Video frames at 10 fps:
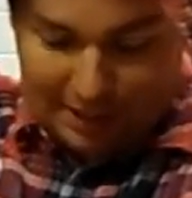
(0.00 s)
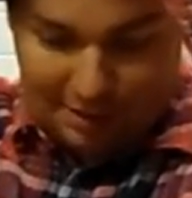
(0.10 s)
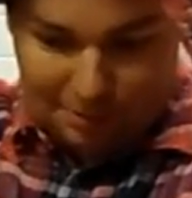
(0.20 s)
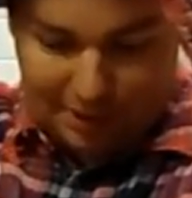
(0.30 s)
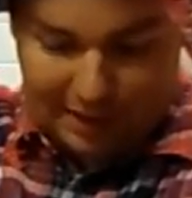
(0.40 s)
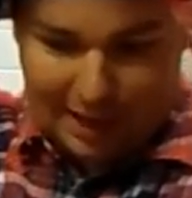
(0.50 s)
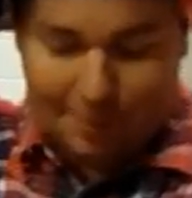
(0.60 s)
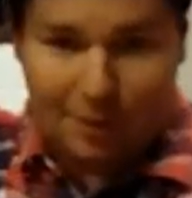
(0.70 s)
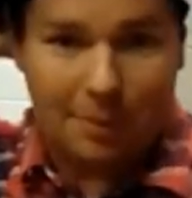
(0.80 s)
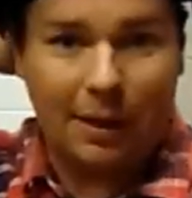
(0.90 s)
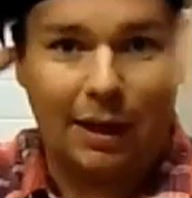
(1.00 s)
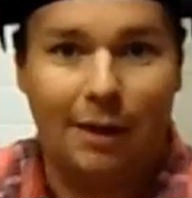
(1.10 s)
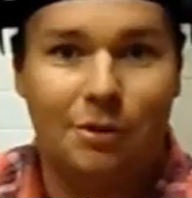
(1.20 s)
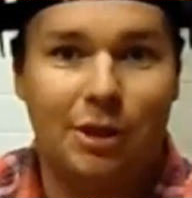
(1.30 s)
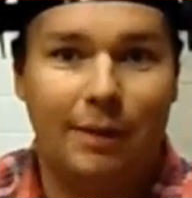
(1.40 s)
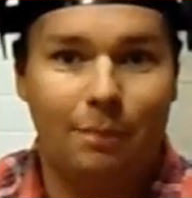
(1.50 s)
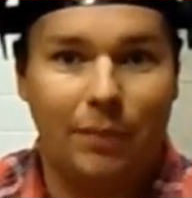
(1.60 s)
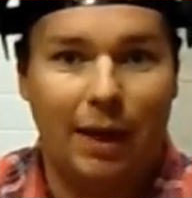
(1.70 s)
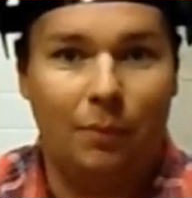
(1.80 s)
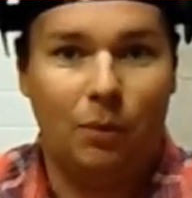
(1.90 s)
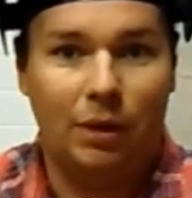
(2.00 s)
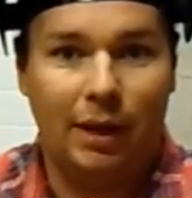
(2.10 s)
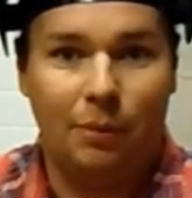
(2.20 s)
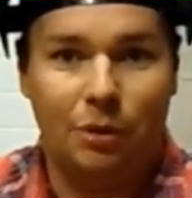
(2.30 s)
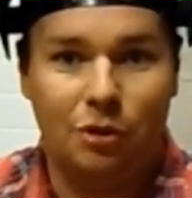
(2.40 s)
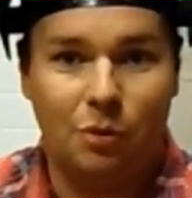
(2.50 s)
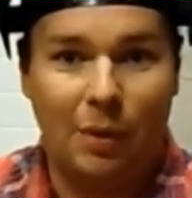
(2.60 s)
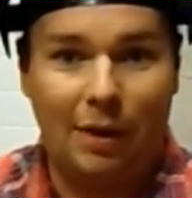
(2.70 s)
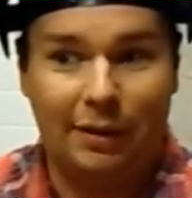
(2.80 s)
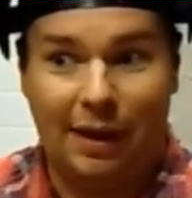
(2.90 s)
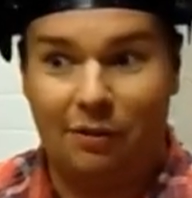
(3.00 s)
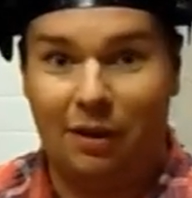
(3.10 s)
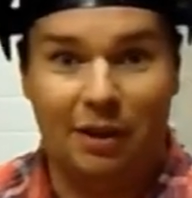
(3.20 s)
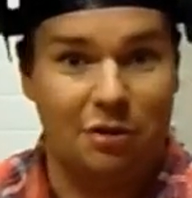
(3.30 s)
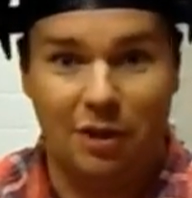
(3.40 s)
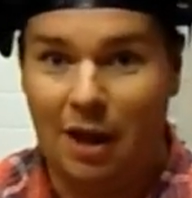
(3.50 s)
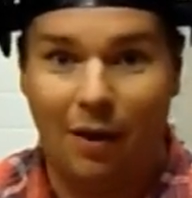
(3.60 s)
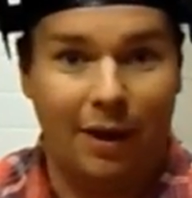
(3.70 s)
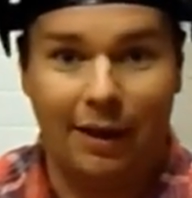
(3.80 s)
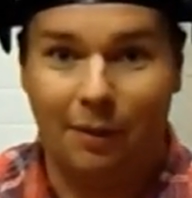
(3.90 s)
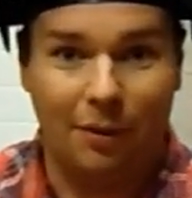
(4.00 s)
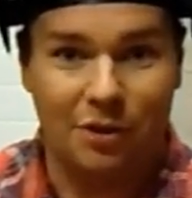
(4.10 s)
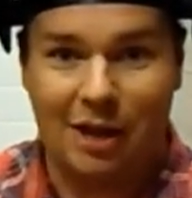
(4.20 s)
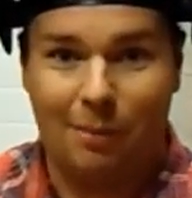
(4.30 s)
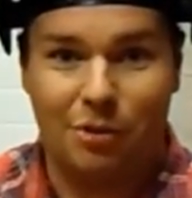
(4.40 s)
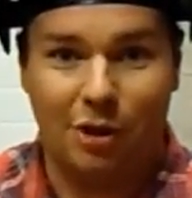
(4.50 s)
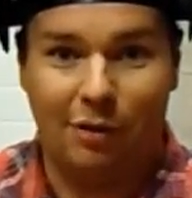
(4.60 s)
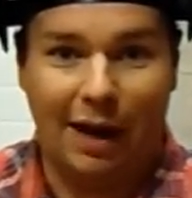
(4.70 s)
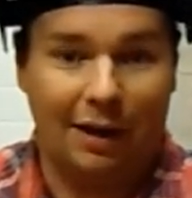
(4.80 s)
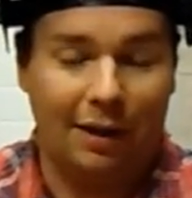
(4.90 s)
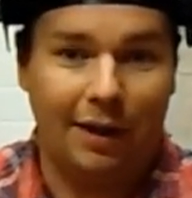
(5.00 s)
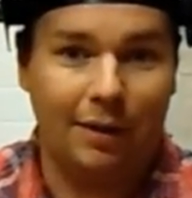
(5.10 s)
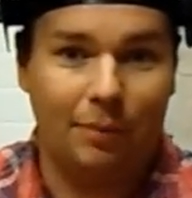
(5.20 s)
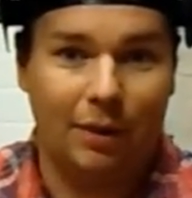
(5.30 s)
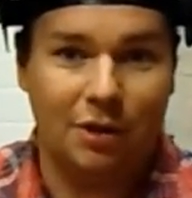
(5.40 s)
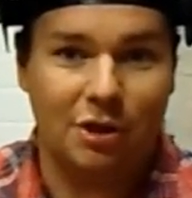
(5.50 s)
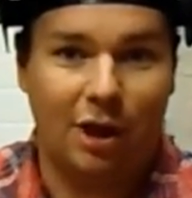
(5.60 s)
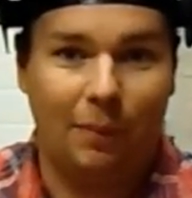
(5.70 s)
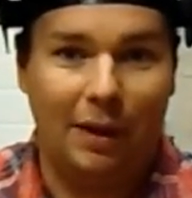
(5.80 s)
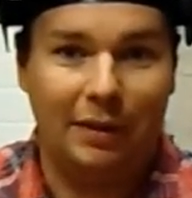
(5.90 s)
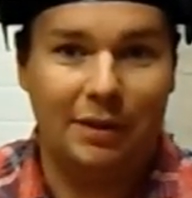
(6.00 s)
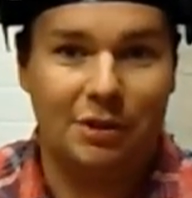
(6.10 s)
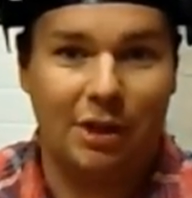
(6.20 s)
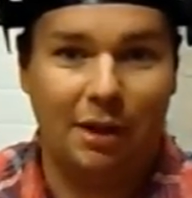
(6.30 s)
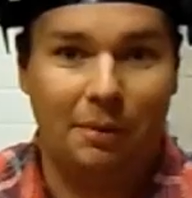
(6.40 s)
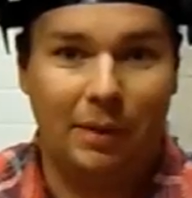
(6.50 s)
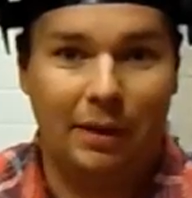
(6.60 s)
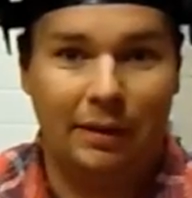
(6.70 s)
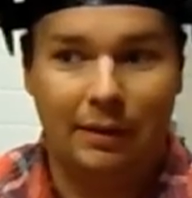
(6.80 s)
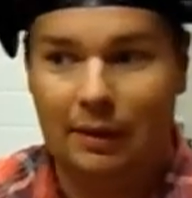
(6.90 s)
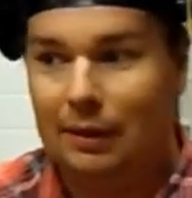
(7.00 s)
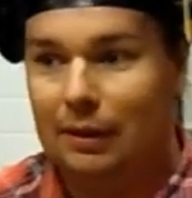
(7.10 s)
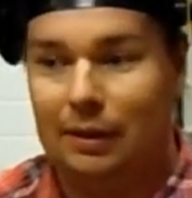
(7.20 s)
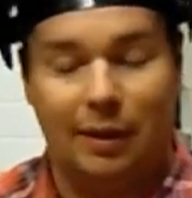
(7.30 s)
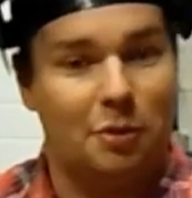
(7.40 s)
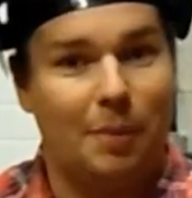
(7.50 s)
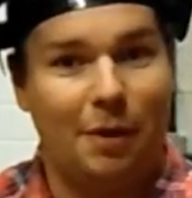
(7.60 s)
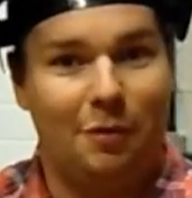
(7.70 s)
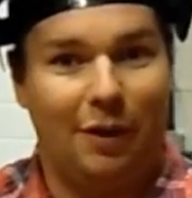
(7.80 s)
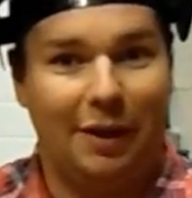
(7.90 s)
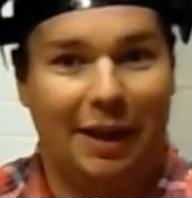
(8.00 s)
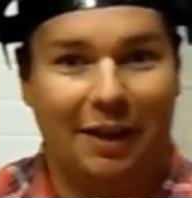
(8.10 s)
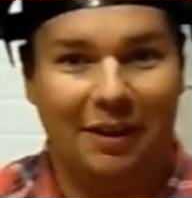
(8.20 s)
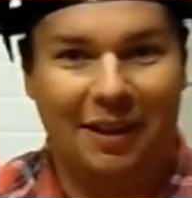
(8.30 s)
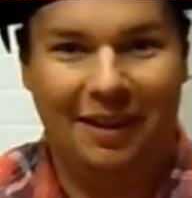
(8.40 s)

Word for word: here. I'll bring the camera in a bit closer, and we'll uh, we'll do some welding. I've got literally no idea what this camera's going to react like when I start welding, so uh, I guess we'll both find out.